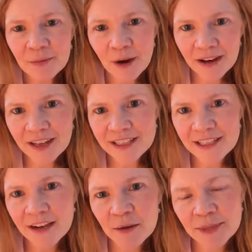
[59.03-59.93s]
While I
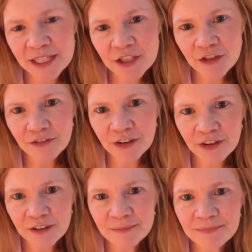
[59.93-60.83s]
say I'm an
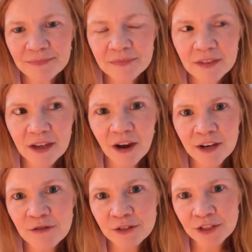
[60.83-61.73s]
introvert, I
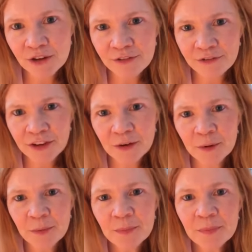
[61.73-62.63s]
also
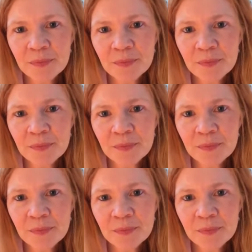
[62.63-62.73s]
feel